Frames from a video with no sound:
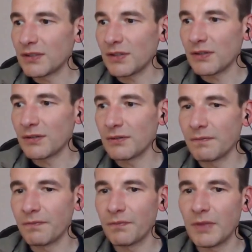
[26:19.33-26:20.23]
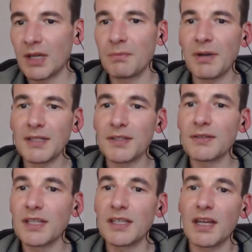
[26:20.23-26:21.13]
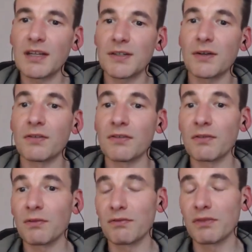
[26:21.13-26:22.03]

So um, back to the external